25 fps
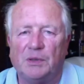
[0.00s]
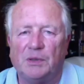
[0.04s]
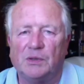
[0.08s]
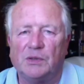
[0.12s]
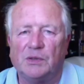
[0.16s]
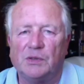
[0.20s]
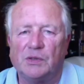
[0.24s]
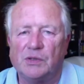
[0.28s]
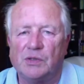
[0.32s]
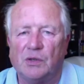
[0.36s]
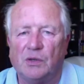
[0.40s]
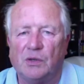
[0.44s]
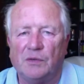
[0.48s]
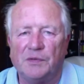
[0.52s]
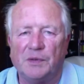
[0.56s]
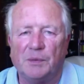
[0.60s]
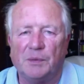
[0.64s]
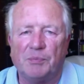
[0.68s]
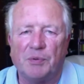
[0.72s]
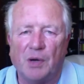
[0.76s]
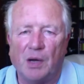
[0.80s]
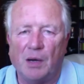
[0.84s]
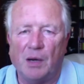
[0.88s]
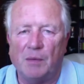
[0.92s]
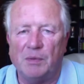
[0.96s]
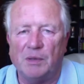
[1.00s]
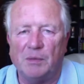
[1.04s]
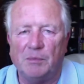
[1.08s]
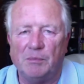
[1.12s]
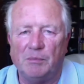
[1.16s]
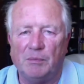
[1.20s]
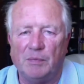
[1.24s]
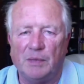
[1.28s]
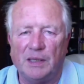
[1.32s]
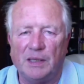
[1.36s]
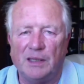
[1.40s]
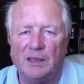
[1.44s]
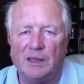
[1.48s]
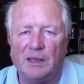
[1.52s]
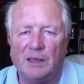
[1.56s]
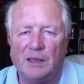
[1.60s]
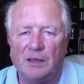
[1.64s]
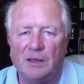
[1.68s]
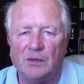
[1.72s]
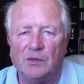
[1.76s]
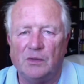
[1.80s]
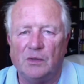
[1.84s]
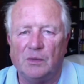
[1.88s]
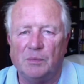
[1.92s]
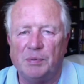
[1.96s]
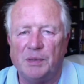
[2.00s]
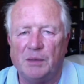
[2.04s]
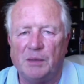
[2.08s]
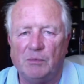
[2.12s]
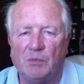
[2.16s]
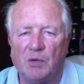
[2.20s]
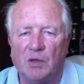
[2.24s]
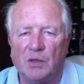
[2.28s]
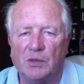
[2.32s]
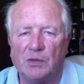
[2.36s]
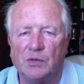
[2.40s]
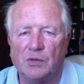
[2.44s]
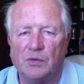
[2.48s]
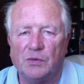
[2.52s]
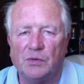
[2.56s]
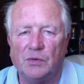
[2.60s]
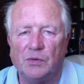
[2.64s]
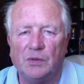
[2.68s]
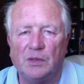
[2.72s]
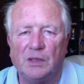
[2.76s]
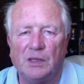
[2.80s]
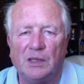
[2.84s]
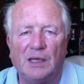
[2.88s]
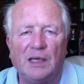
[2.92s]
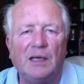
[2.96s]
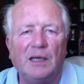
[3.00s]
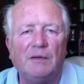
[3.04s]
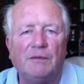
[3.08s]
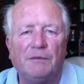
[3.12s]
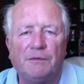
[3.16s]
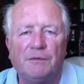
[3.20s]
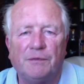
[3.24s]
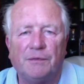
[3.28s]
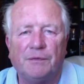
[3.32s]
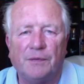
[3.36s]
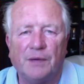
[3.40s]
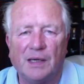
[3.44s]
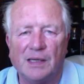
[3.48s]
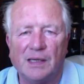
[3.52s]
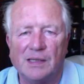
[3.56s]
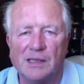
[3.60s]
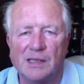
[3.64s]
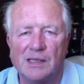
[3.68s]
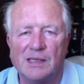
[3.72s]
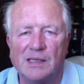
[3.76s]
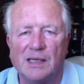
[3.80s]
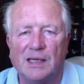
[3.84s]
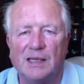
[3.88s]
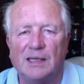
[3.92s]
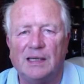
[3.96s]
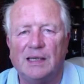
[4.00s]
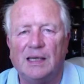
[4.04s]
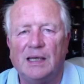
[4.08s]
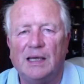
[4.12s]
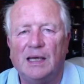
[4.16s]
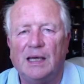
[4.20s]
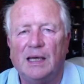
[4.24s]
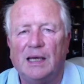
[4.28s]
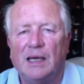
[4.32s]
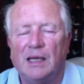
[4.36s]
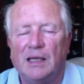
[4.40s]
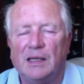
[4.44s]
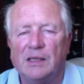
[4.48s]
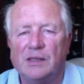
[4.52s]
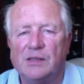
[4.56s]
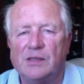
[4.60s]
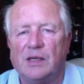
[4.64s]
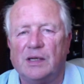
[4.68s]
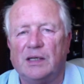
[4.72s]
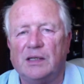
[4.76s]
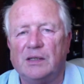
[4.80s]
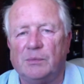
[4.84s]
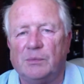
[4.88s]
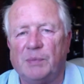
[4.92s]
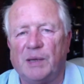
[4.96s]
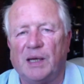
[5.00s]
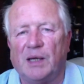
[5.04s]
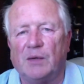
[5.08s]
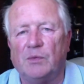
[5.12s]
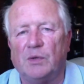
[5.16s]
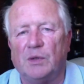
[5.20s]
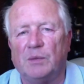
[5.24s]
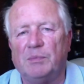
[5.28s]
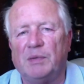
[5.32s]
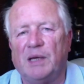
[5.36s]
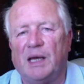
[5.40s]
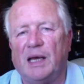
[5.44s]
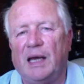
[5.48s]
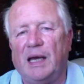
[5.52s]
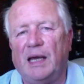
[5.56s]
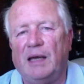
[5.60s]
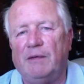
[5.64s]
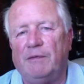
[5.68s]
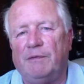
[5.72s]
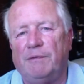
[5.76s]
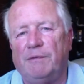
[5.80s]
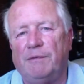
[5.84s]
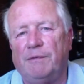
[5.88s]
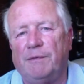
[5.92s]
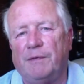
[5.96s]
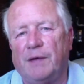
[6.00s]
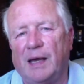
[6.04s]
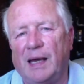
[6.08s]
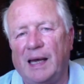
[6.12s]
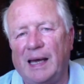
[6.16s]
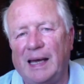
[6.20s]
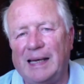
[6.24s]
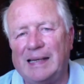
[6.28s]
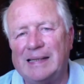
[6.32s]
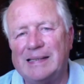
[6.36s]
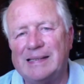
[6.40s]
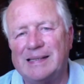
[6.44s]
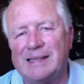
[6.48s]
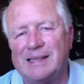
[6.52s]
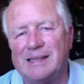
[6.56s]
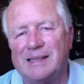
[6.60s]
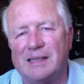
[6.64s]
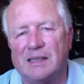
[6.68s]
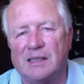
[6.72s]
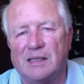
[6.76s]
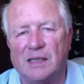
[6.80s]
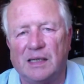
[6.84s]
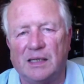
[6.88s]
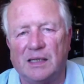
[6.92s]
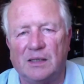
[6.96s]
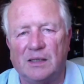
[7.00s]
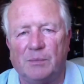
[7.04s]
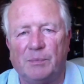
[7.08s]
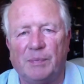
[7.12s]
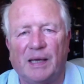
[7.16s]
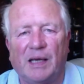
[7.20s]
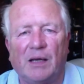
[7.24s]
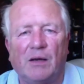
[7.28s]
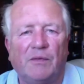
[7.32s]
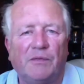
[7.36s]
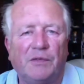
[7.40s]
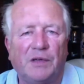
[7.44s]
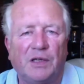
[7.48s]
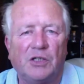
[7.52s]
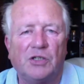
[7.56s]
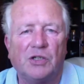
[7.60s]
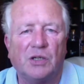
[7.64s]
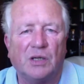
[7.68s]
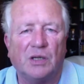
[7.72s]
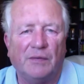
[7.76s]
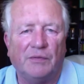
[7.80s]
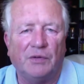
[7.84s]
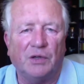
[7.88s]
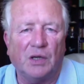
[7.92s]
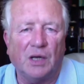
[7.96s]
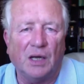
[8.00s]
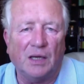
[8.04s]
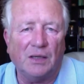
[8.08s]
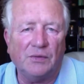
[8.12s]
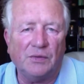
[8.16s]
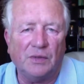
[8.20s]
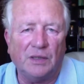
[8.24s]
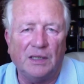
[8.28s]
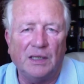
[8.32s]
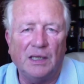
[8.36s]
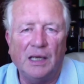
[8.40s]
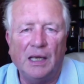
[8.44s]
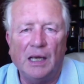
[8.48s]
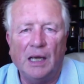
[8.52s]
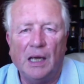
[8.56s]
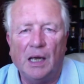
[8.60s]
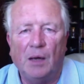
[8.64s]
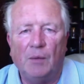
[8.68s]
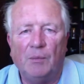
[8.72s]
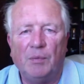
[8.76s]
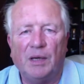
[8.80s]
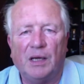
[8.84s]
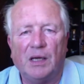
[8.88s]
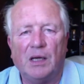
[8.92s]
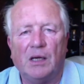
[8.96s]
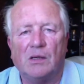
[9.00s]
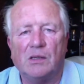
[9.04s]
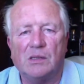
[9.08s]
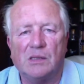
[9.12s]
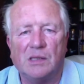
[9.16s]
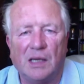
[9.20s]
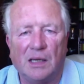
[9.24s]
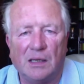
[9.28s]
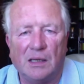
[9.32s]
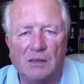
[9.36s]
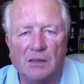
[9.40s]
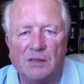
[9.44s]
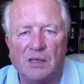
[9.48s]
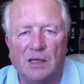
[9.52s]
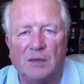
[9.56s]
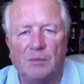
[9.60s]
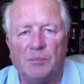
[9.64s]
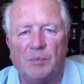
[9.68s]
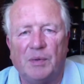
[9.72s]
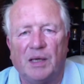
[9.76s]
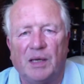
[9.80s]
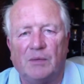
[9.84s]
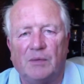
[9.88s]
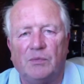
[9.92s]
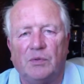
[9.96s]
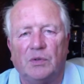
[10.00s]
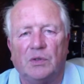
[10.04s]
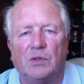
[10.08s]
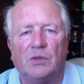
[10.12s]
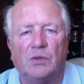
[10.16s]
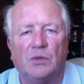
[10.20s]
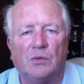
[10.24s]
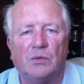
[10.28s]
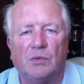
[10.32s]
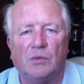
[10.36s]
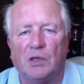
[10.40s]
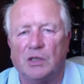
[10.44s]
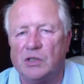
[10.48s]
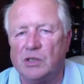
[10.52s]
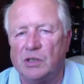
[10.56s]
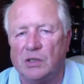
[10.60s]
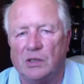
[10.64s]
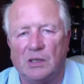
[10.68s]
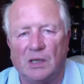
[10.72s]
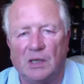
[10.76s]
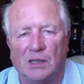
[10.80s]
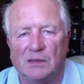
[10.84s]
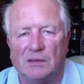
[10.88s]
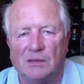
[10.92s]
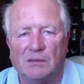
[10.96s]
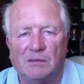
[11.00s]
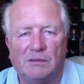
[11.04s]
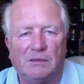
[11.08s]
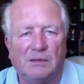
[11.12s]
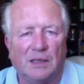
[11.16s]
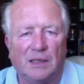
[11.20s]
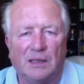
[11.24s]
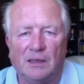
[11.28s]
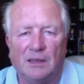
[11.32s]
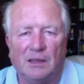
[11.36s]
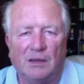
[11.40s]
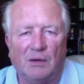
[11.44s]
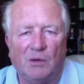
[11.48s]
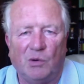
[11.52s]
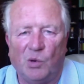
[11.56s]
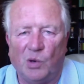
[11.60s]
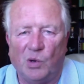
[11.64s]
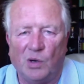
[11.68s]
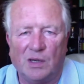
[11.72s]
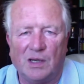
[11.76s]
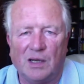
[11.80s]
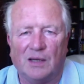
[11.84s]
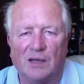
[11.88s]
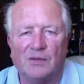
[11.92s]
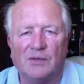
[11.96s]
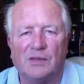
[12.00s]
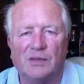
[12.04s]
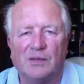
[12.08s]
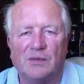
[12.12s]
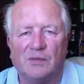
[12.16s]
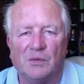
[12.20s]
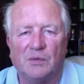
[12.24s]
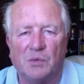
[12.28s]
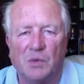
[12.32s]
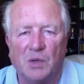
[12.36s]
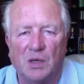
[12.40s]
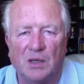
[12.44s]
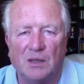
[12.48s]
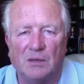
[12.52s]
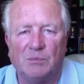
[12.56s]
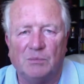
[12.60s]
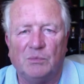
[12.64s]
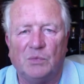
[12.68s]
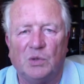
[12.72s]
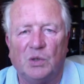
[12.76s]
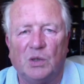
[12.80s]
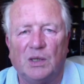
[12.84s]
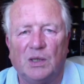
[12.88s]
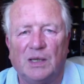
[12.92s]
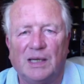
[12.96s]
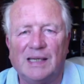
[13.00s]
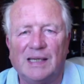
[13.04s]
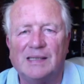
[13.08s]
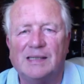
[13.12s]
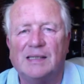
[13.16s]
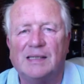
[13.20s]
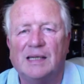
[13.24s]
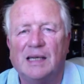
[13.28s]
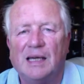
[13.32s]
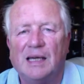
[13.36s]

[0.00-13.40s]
to solve the problem in the European Monetary Union if, as I said, the central bank would behave as the central bank of each and every country, because then the central bank would do what she does in all countries of the world, more or less.